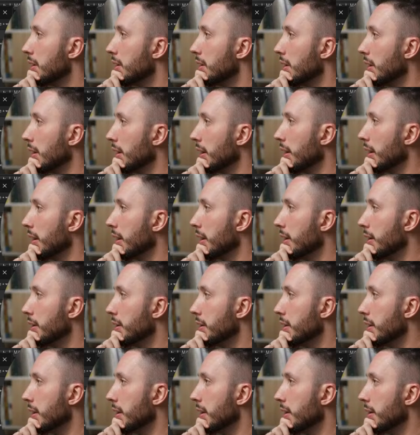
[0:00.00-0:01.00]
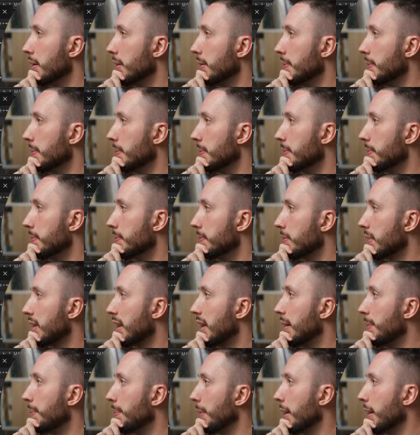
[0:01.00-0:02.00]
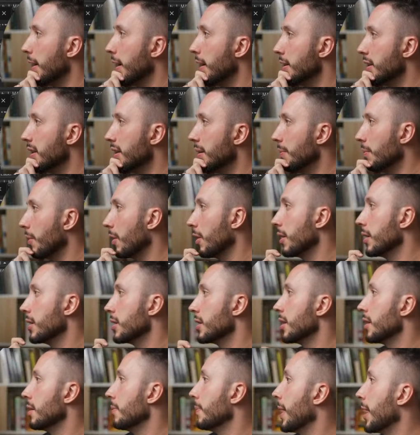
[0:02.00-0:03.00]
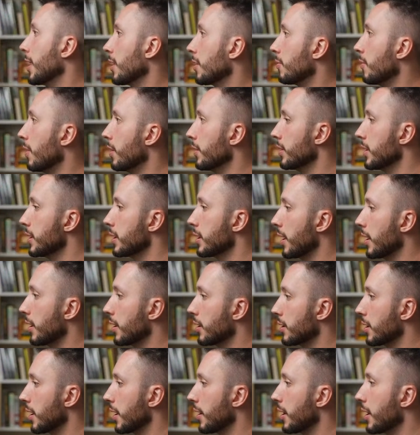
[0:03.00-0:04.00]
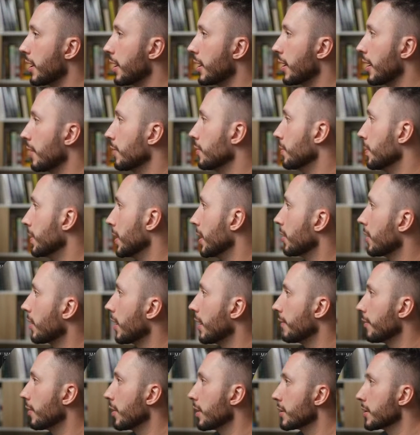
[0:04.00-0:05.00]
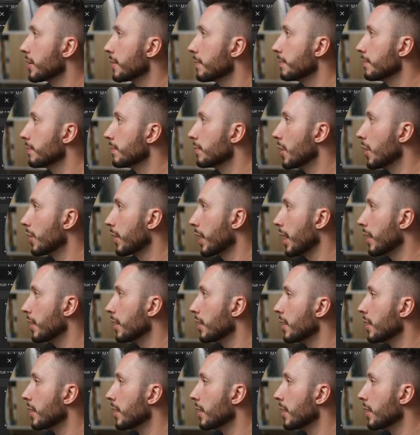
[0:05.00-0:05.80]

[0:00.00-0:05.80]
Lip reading: and keep it at cinematic quality settings. I think that will be okay for us. Okay.